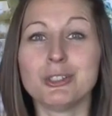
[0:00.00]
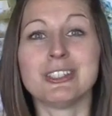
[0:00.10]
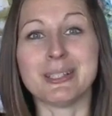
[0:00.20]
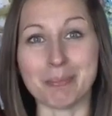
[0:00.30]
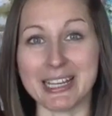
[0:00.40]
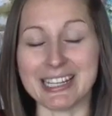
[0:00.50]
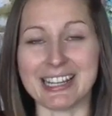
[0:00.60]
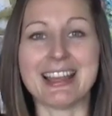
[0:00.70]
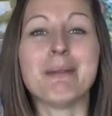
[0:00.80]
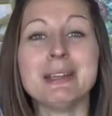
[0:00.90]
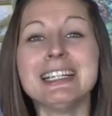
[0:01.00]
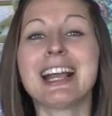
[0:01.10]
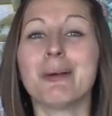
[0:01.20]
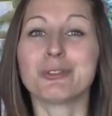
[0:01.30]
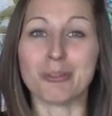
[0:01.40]
which is the meaning, and that meaning
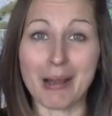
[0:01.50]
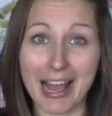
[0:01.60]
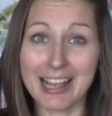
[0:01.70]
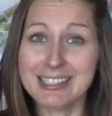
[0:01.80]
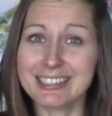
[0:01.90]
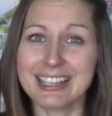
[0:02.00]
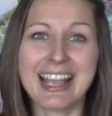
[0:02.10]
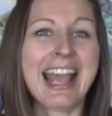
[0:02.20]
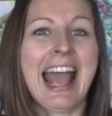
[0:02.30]
comes from us,